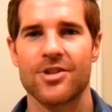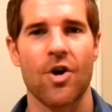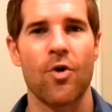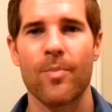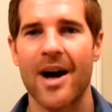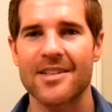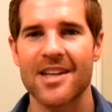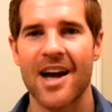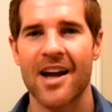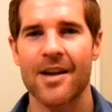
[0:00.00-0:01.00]
to own my
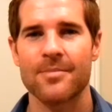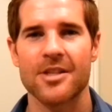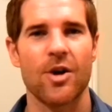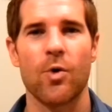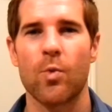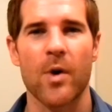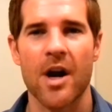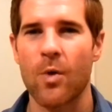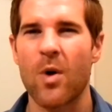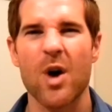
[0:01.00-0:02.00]
time, to go where
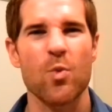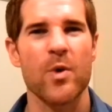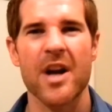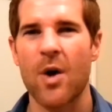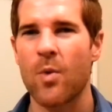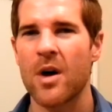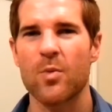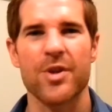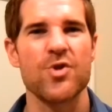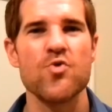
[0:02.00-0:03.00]
I want, when I want,
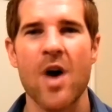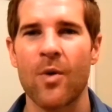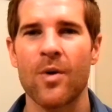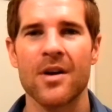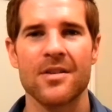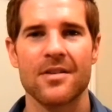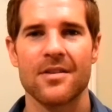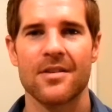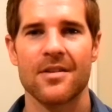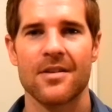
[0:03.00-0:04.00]
with who I want.
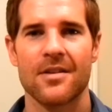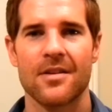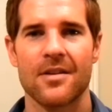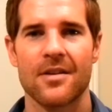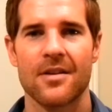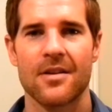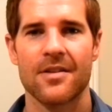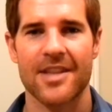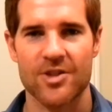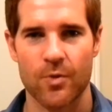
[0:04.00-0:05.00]

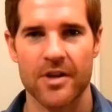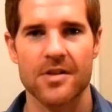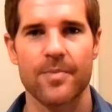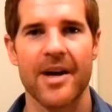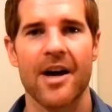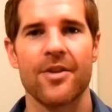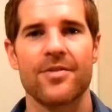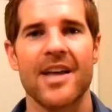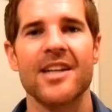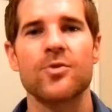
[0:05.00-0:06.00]
That's what it's
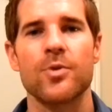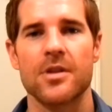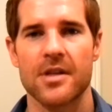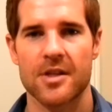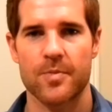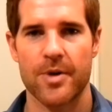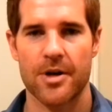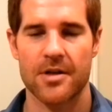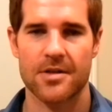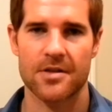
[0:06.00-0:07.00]
about. That's what the
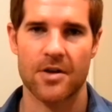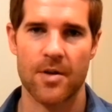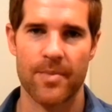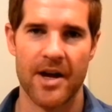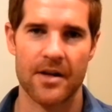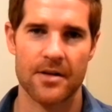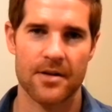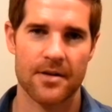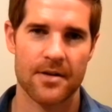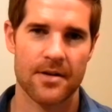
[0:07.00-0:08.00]
experiences are about.
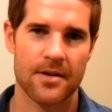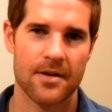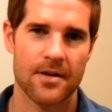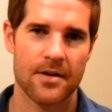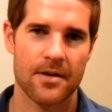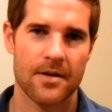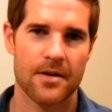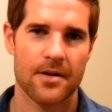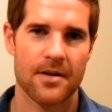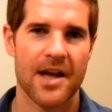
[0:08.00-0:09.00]

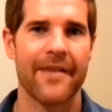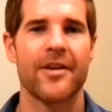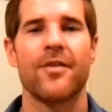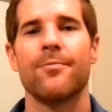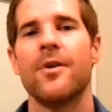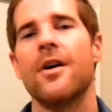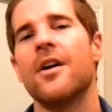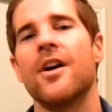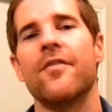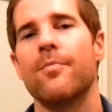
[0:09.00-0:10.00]
Having
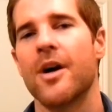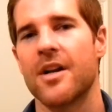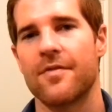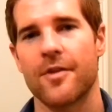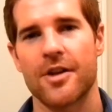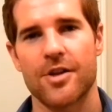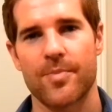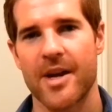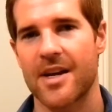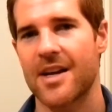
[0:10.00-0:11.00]
enough money flooding your
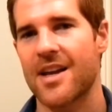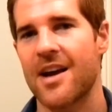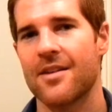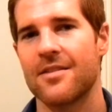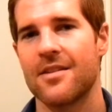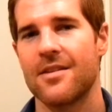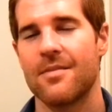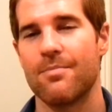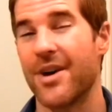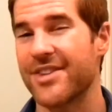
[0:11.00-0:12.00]
bank account
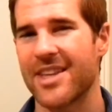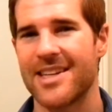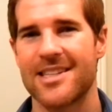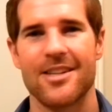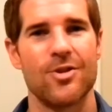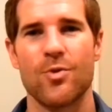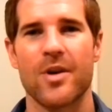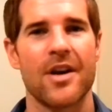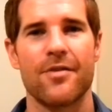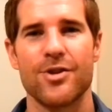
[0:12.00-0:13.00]
monthly to do
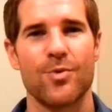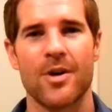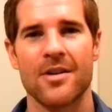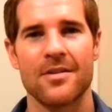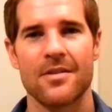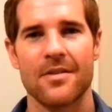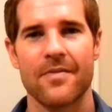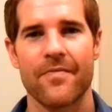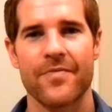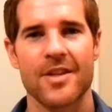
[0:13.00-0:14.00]
whatever you want
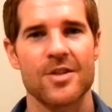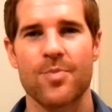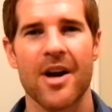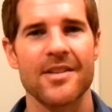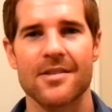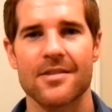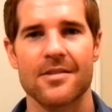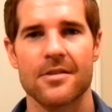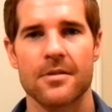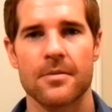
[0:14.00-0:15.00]
is
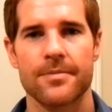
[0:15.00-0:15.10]
priceless.